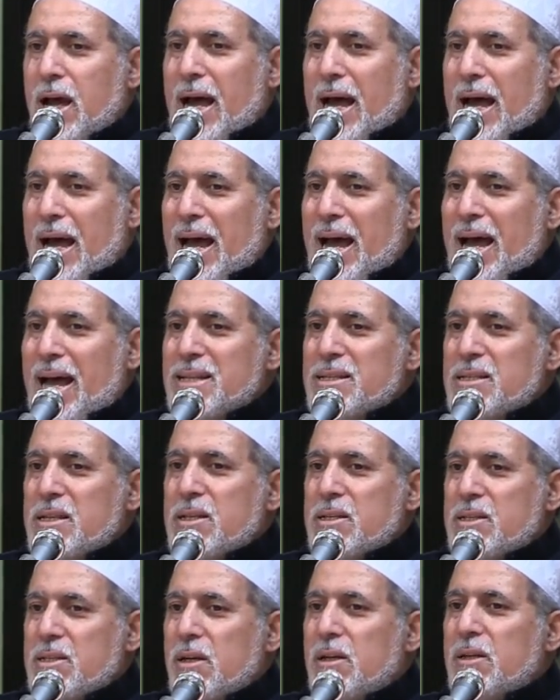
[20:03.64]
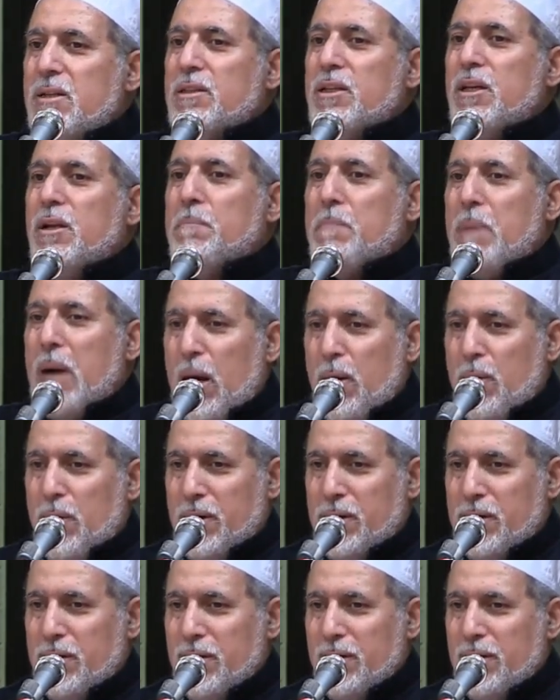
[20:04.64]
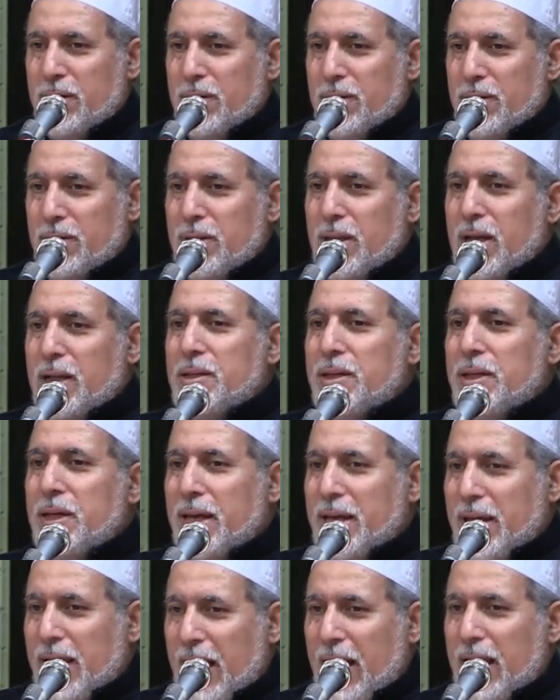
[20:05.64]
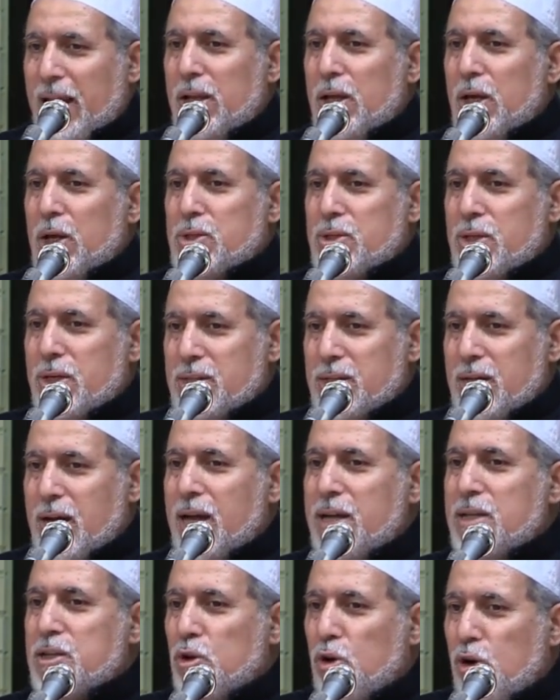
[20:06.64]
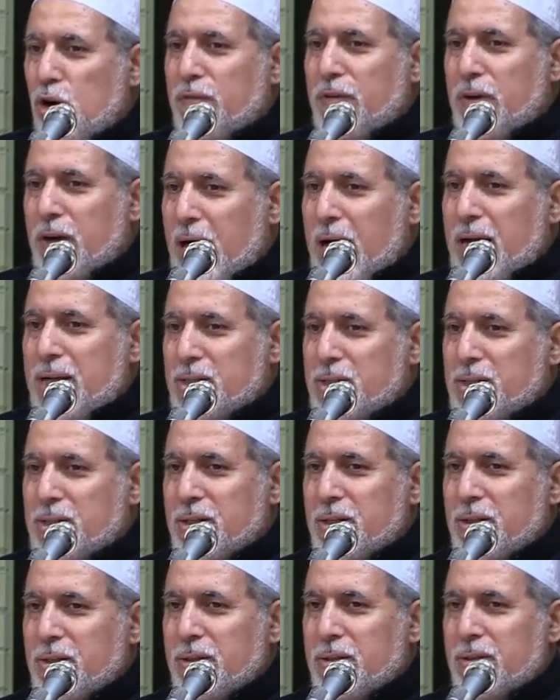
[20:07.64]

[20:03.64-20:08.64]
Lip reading: has certain power that he can exercise over us,